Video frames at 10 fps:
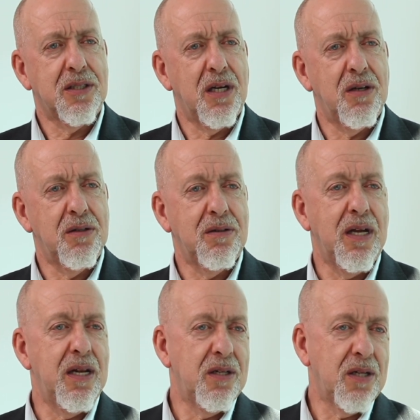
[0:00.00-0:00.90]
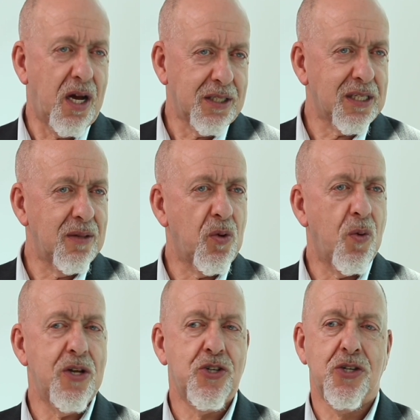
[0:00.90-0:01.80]
So in asking them
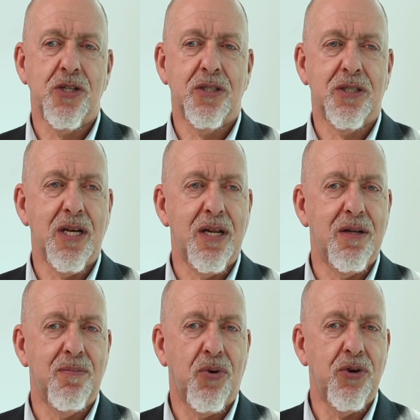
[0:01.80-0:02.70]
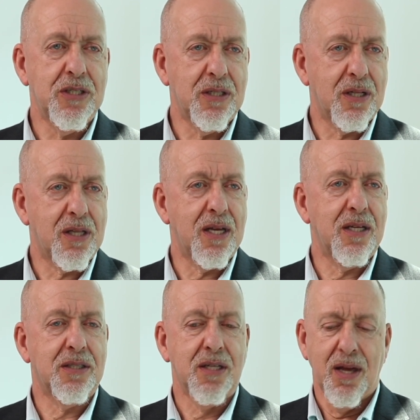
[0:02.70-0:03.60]
questions, in pointing to
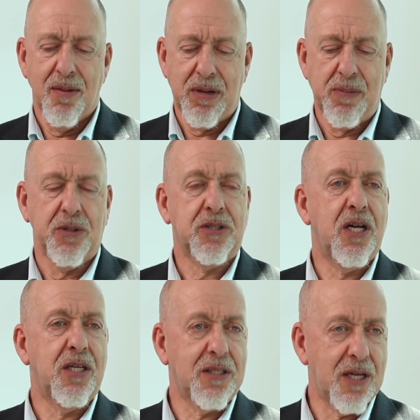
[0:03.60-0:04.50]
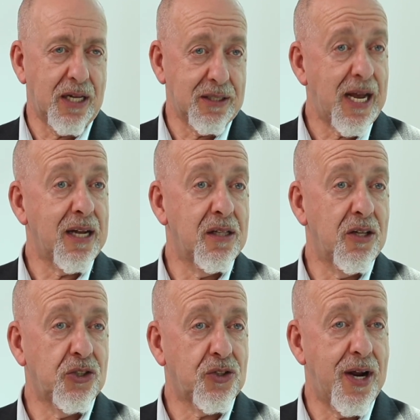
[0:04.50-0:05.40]
things, people start to untangle
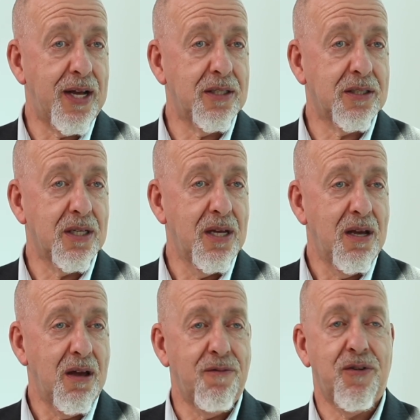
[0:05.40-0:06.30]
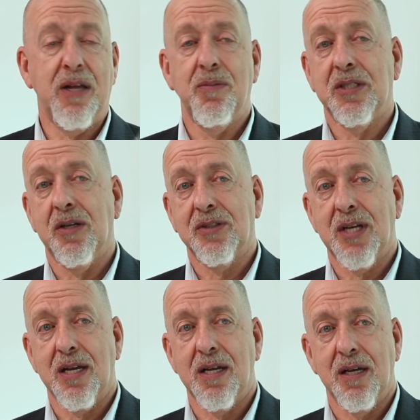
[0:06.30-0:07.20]
those strands and find themselves
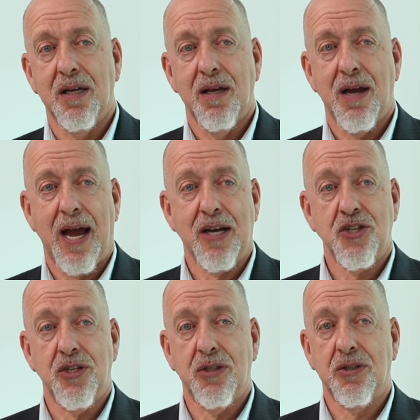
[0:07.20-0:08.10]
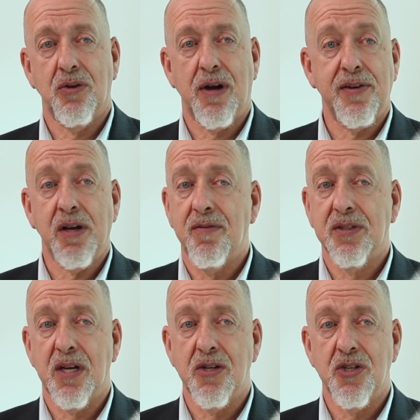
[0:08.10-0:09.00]
taking actions or having
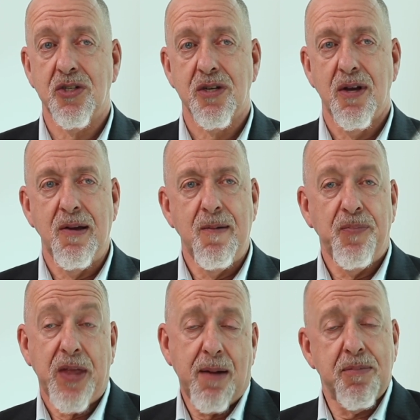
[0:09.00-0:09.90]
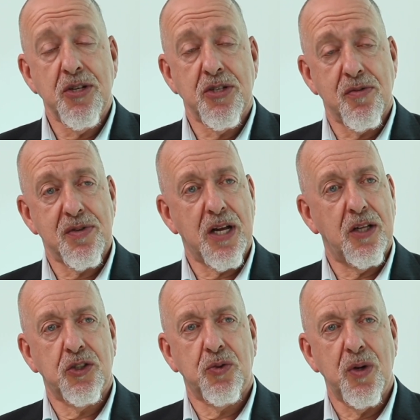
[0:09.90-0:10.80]
conversations and producing
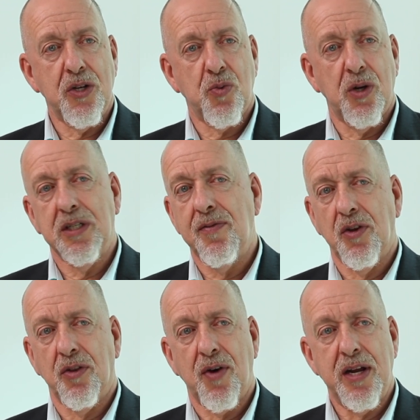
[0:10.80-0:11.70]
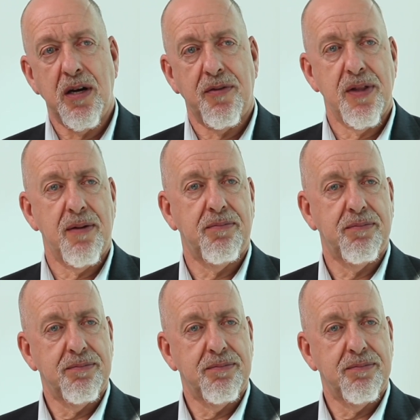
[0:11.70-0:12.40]
results which weren't even on the radar for them.